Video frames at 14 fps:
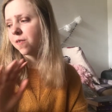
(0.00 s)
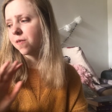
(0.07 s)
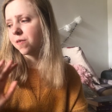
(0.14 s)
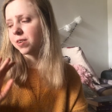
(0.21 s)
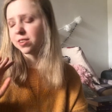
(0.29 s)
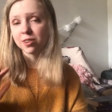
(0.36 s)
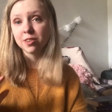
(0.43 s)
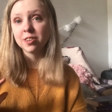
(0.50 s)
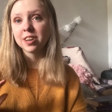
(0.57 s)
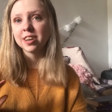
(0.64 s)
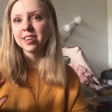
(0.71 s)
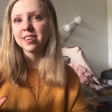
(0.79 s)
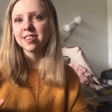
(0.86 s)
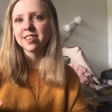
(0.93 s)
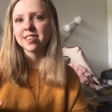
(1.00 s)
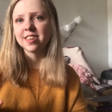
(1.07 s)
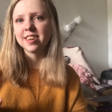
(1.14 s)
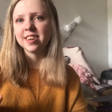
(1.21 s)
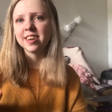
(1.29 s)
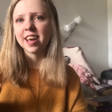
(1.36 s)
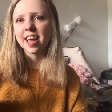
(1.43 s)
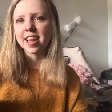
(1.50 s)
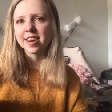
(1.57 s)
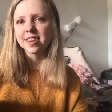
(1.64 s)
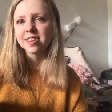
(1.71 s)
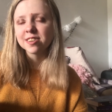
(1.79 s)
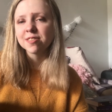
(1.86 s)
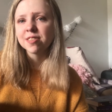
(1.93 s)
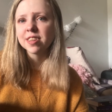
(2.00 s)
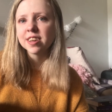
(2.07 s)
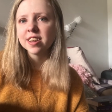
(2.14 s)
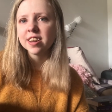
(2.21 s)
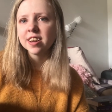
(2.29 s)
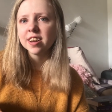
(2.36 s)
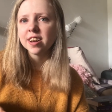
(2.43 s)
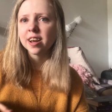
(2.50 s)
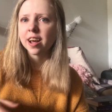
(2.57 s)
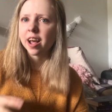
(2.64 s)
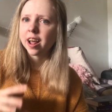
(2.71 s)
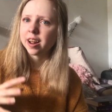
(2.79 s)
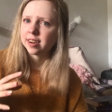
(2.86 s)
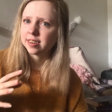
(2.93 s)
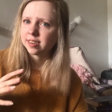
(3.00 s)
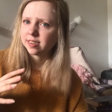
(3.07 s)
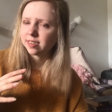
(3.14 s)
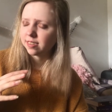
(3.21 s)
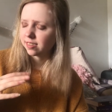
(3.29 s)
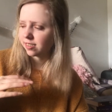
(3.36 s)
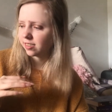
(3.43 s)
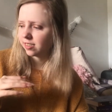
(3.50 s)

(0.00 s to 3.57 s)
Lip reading: We're sort of going to the end of the year, and